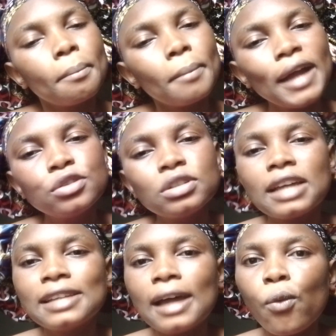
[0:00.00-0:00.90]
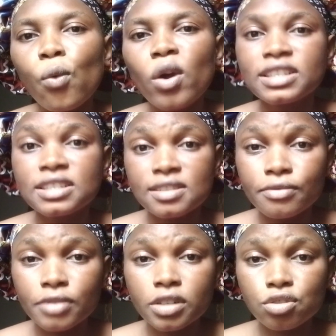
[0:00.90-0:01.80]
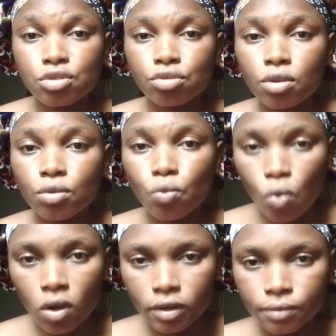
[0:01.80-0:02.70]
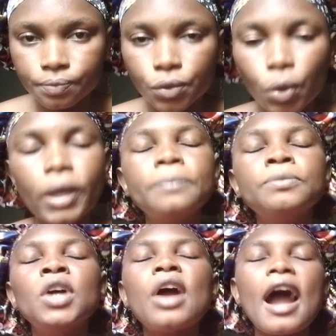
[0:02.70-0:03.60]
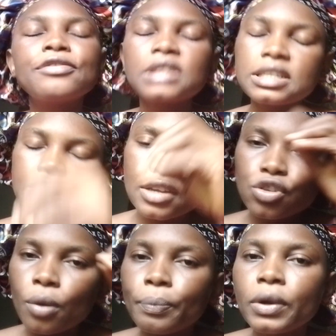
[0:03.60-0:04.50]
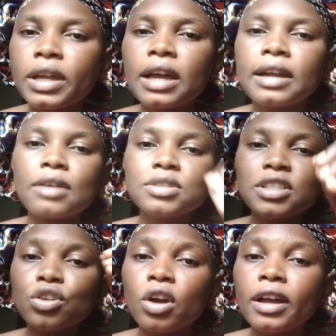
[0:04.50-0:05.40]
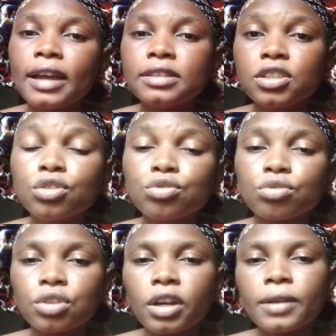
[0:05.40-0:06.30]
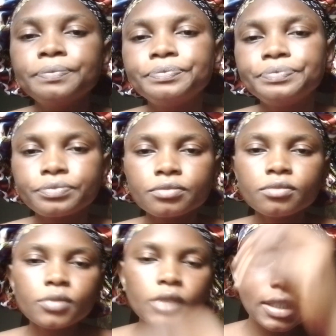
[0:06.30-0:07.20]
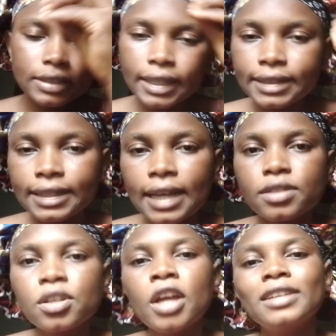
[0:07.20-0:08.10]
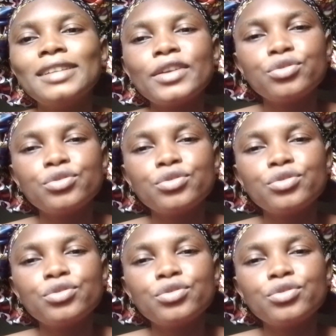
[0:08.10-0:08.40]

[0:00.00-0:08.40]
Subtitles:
mind you that work is a very strong work. Okay, after saying your prayer, rounding your head into three times, then